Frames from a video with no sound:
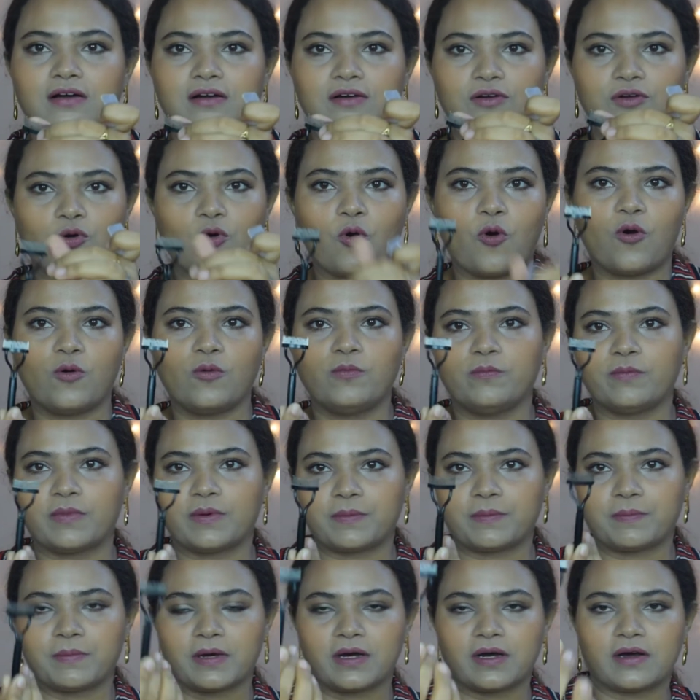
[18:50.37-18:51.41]
comb
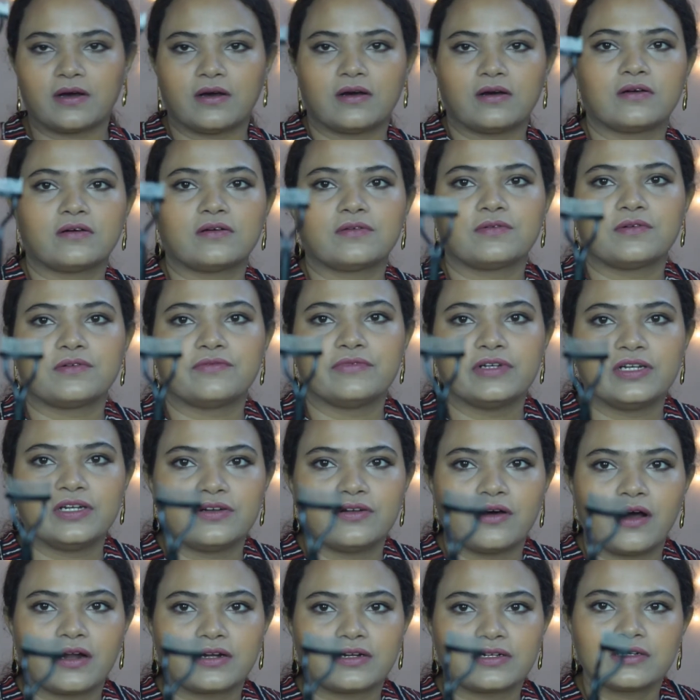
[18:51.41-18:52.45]
will
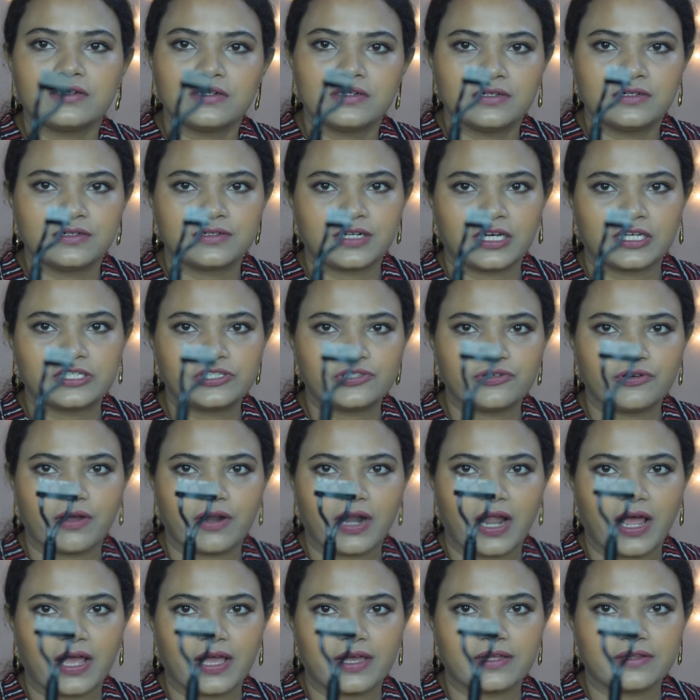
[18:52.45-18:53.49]
not touch your
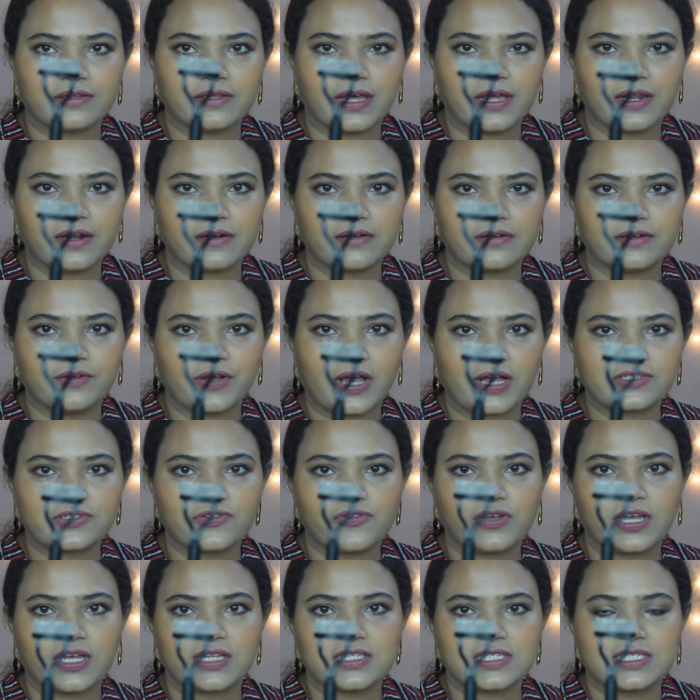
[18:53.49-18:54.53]
eye. There as you
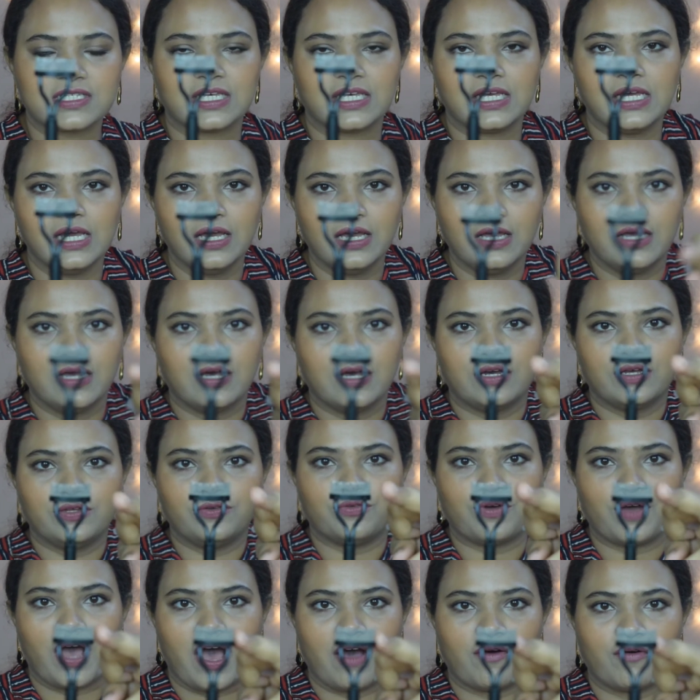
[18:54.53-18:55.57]
can see,
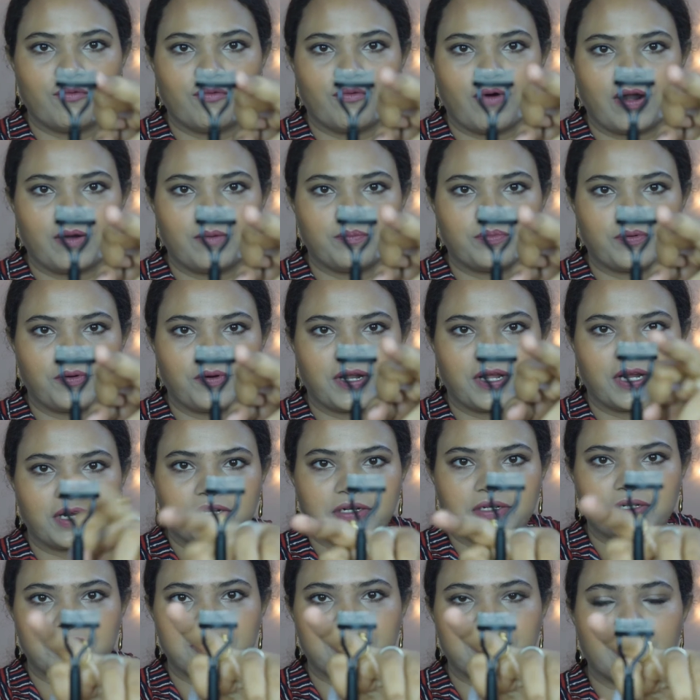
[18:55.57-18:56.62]
you have one
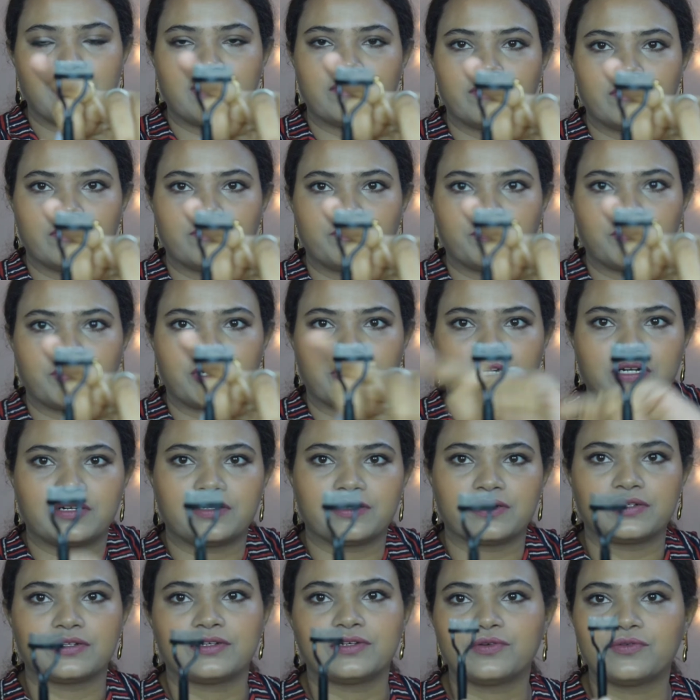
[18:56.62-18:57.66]
protector here and one
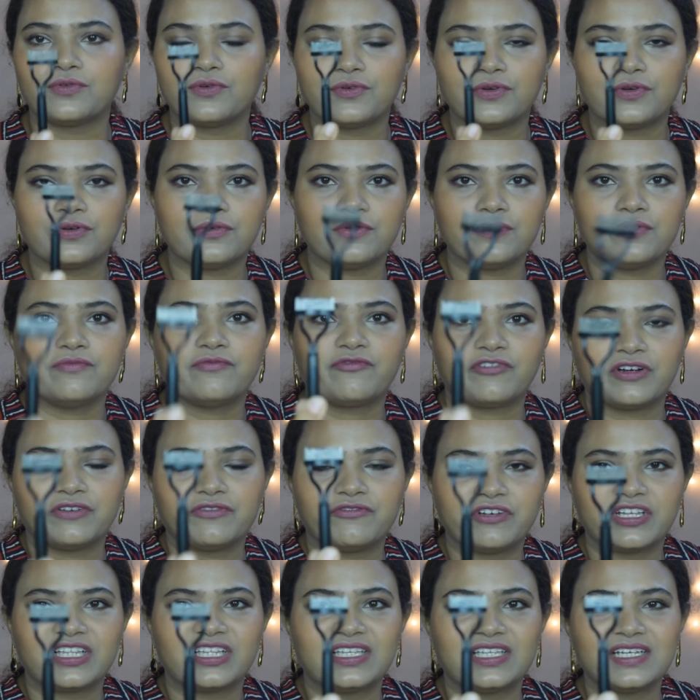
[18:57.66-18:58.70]
protector here.
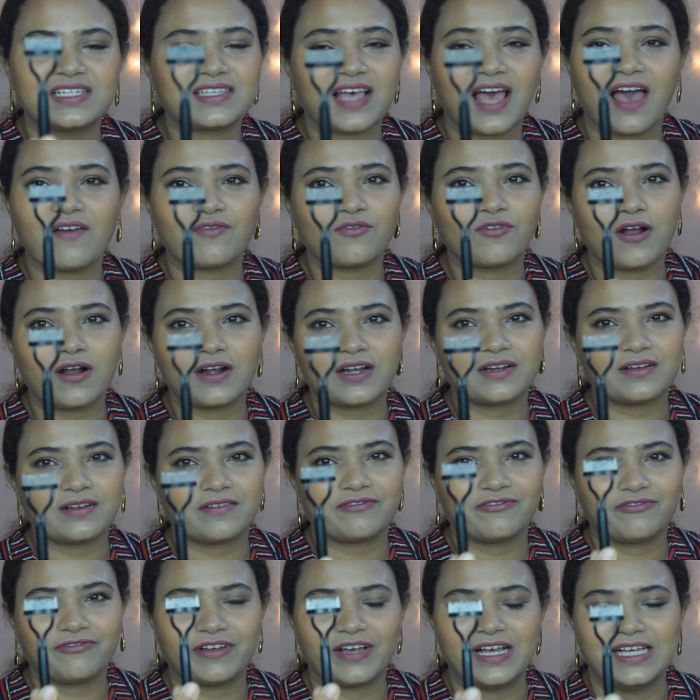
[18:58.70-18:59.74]
With this, I have not
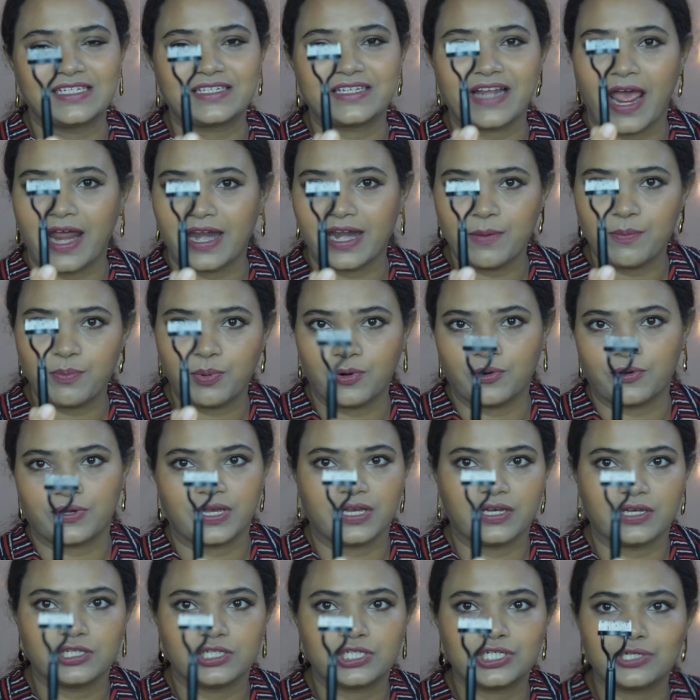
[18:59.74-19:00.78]
faced any
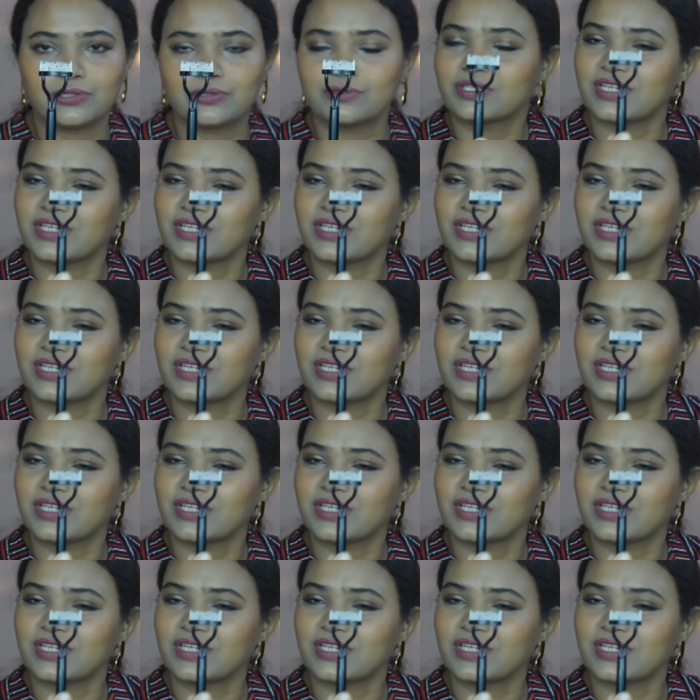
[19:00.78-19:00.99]
poking issues